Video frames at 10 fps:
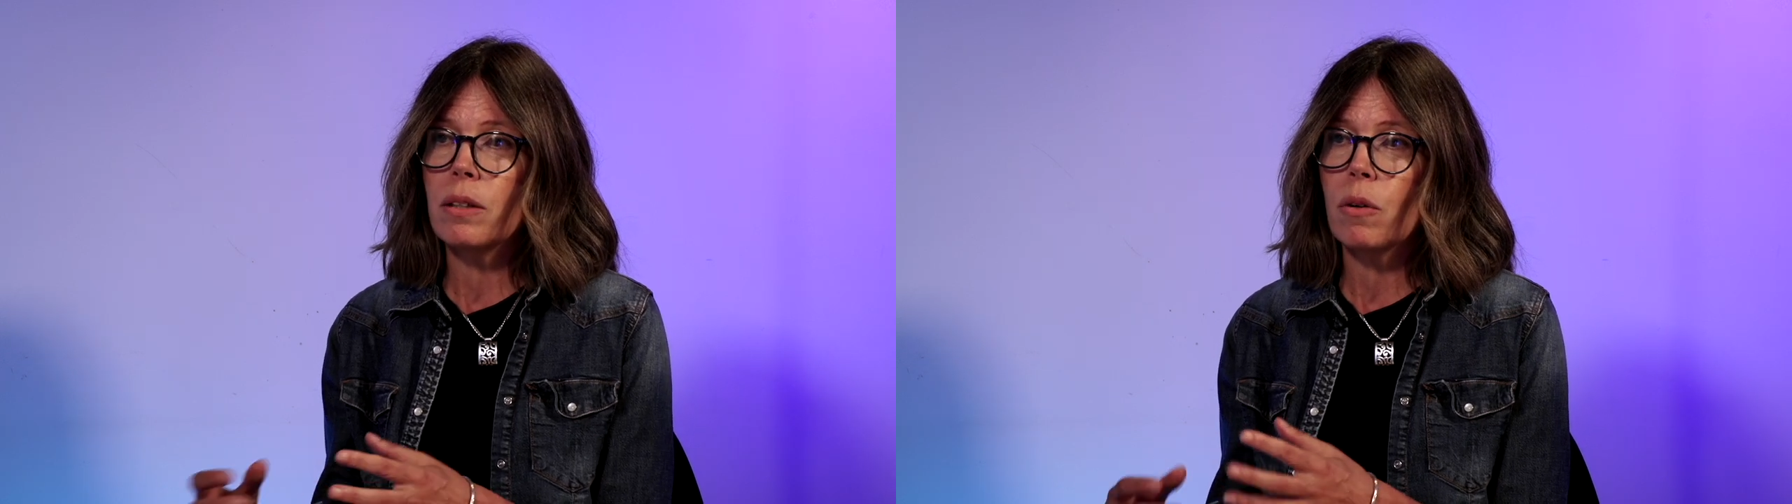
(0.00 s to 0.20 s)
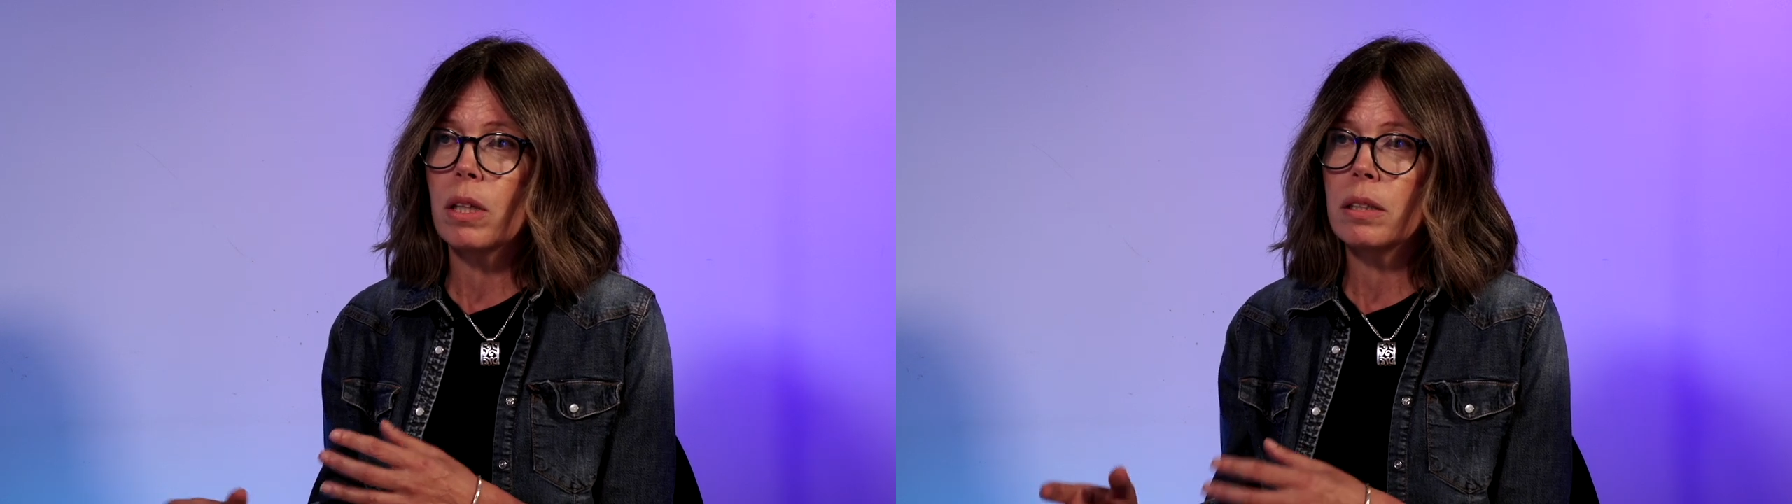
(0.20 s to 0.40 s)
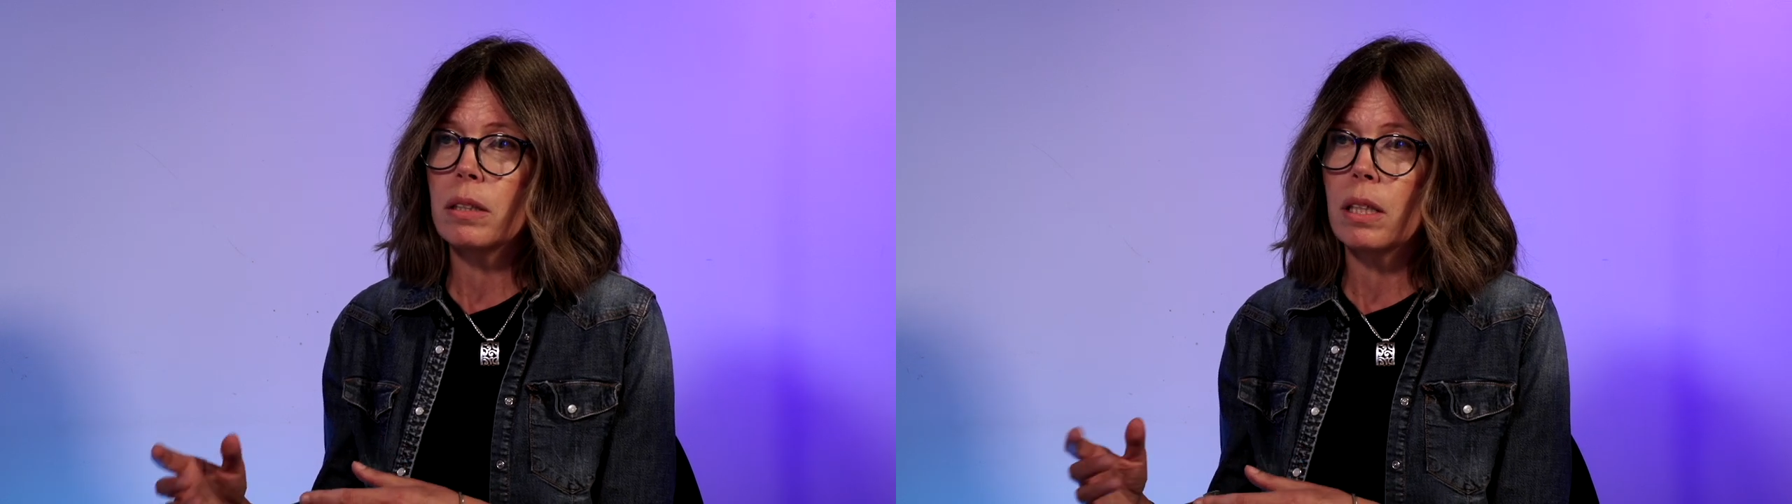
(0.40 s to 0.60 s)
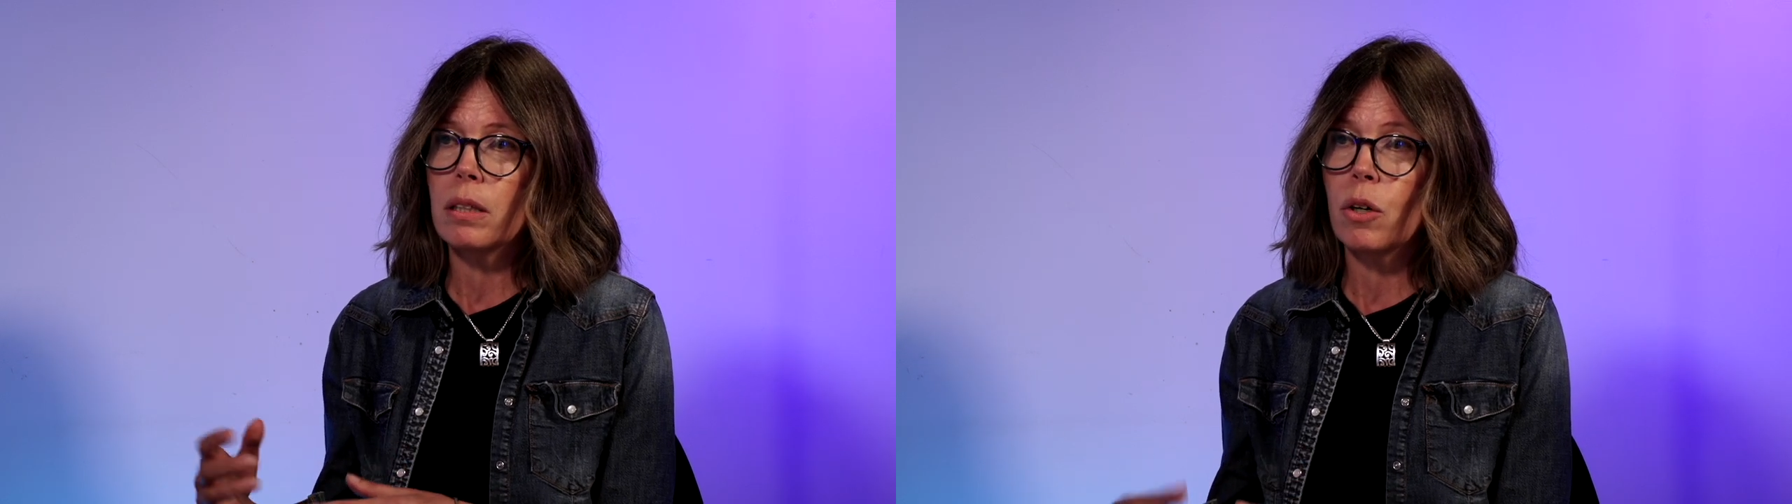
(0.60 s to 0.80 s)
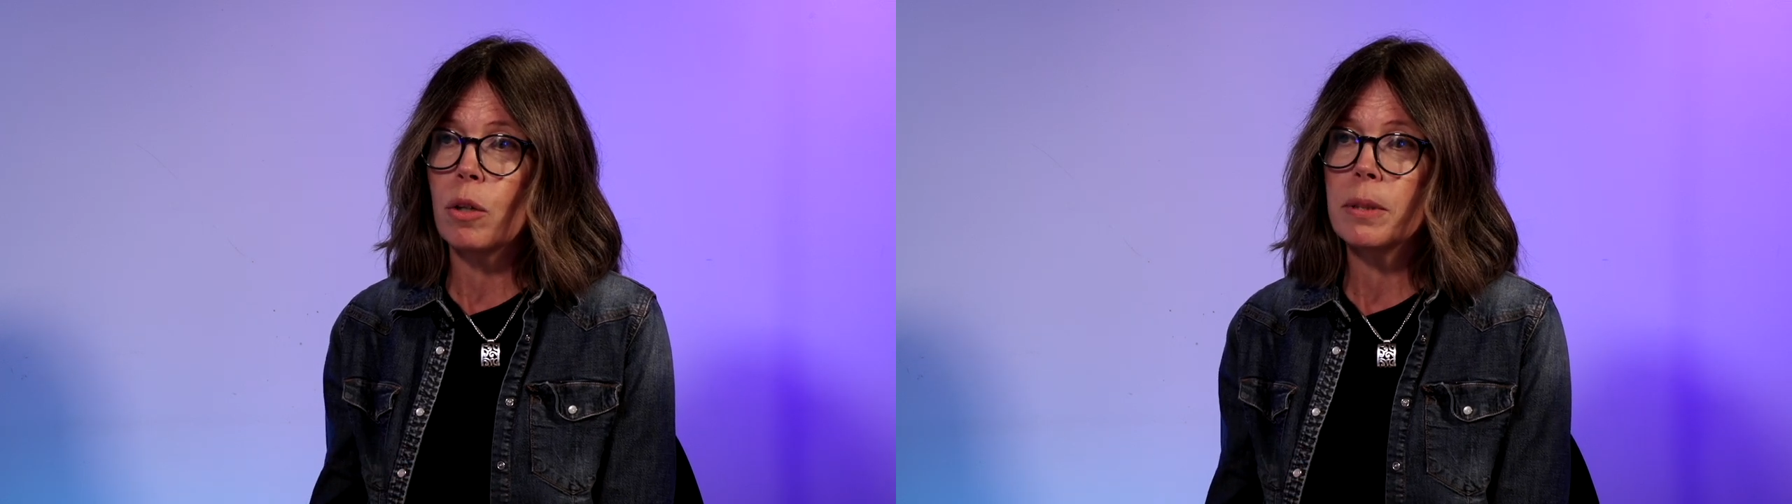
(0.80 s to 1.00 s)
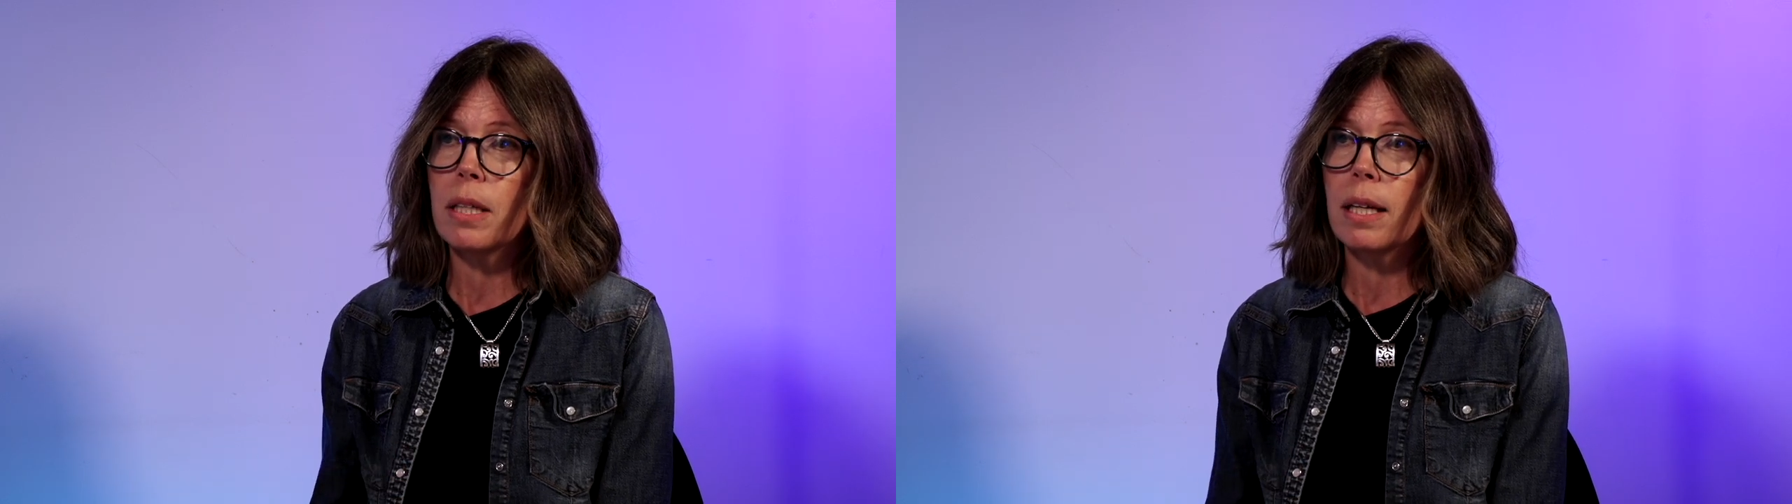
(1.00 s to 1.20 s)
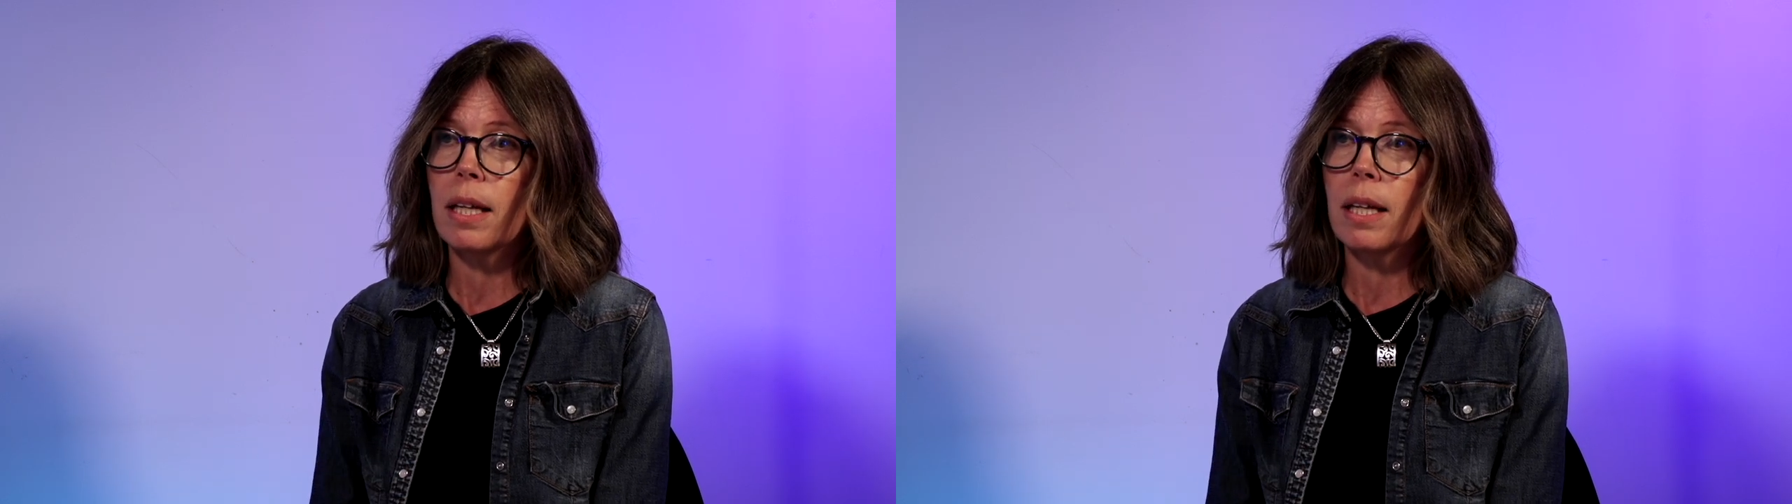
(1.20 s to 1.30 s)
you know, the curbside